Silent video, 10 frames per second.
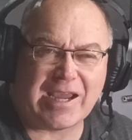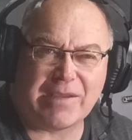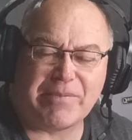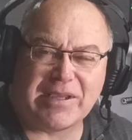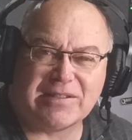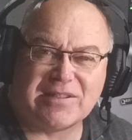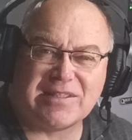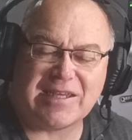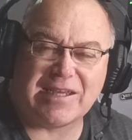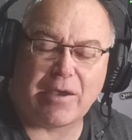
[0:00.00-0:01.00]
A, B, and
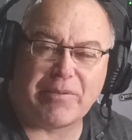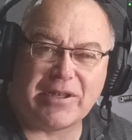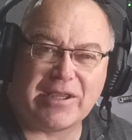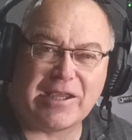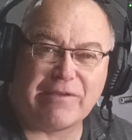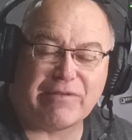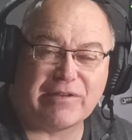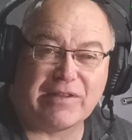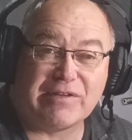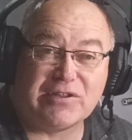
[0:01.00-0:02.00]
C, I believe.
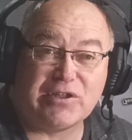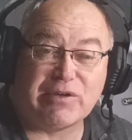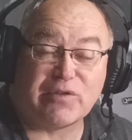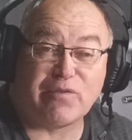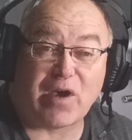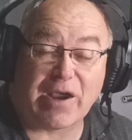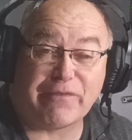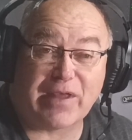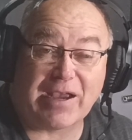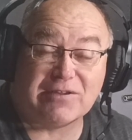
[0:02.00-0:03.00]
And then there's
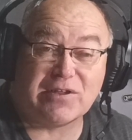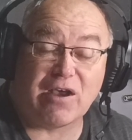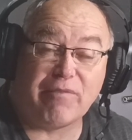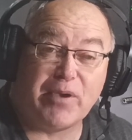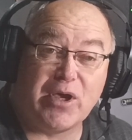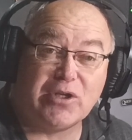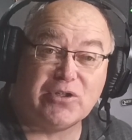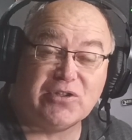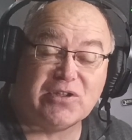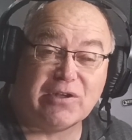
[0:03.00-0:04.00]
US5000 that I've
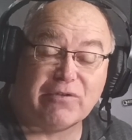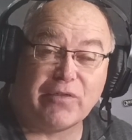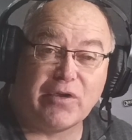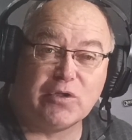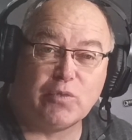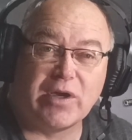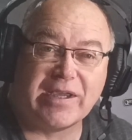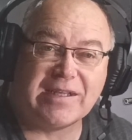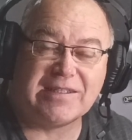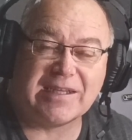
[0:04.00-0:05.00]
purchased, and I've got those
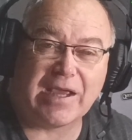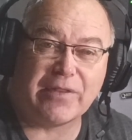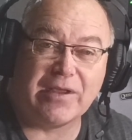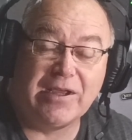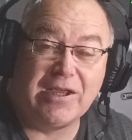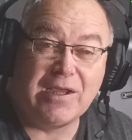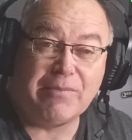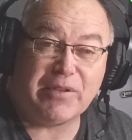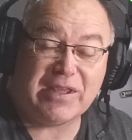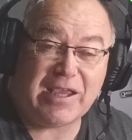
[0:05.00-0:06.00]
working together.
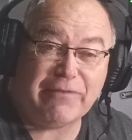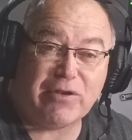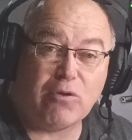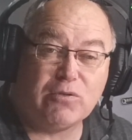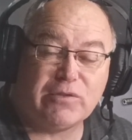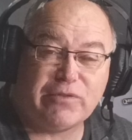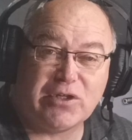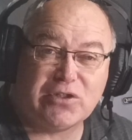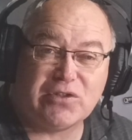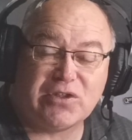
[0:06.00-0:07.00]
But the even older
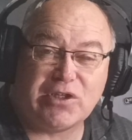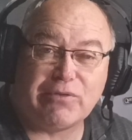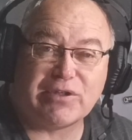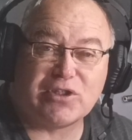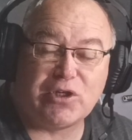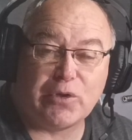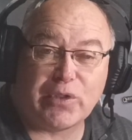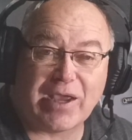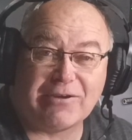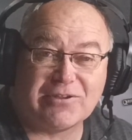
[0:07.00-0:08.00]
versions are
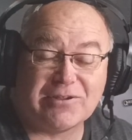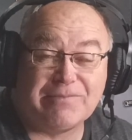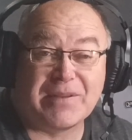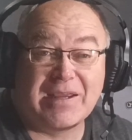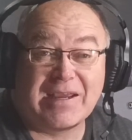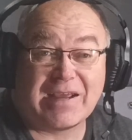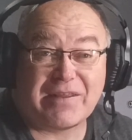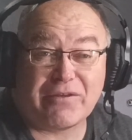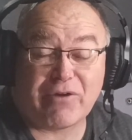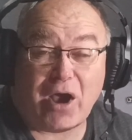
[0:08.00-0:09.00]
US2000.
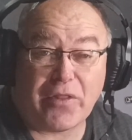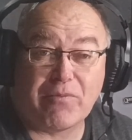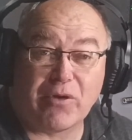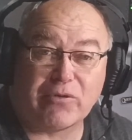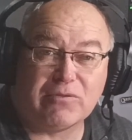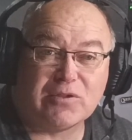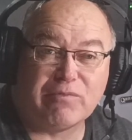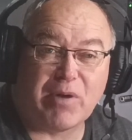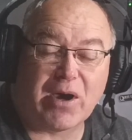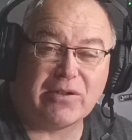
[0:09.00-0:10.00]
And then there are other models
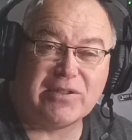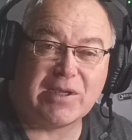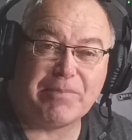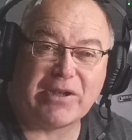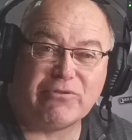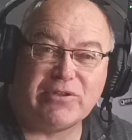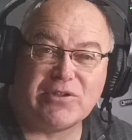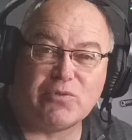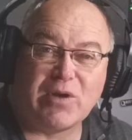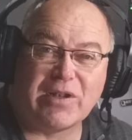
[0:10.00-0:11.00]
of Pylontech
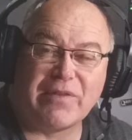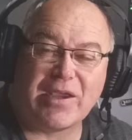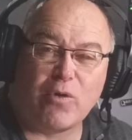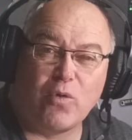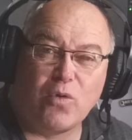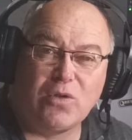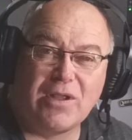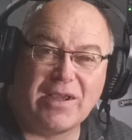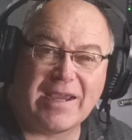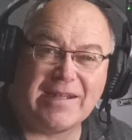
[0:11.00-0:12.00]
batteries as well, and they
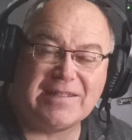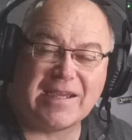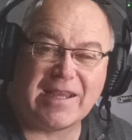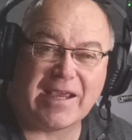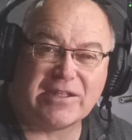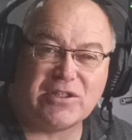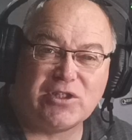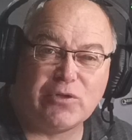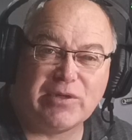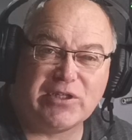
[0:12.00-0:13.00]
all interconnect
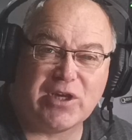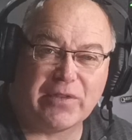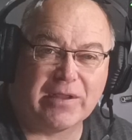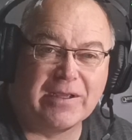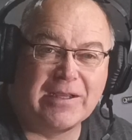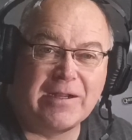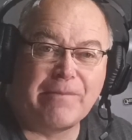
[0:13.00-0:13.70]
to each other.